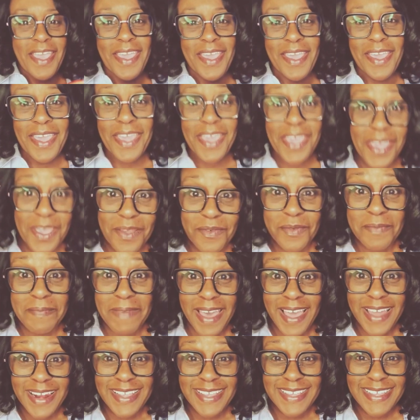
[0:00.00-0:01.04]
Hey
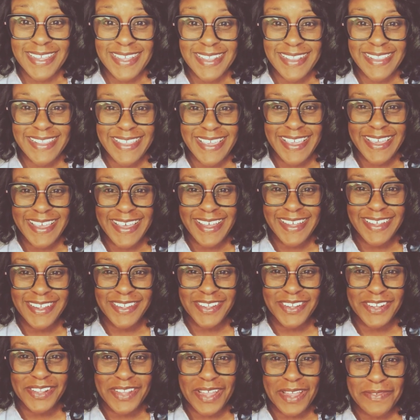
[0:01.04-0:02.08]
everybody, it's Keca,
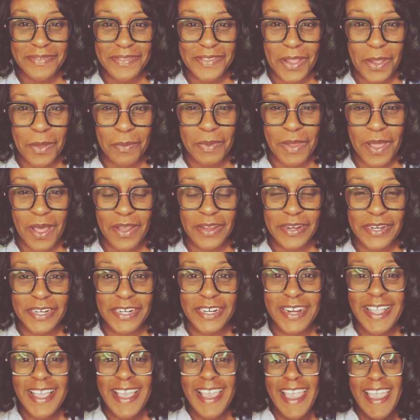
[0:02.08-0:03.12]
your lifestyle blogger,
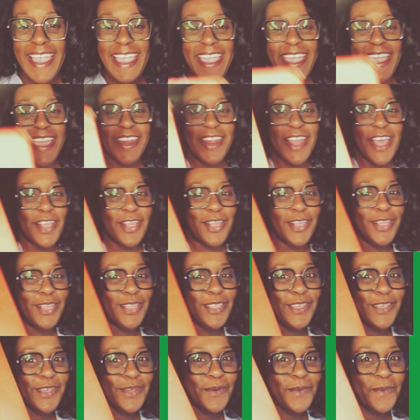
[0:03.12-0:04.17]
and
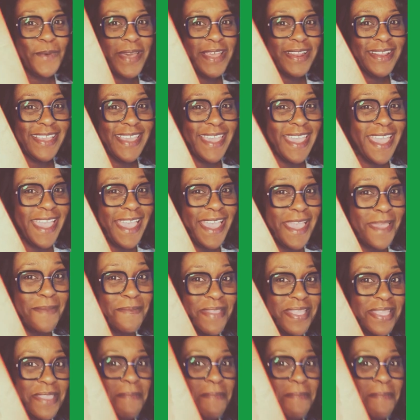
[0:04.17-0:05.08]
look what came in the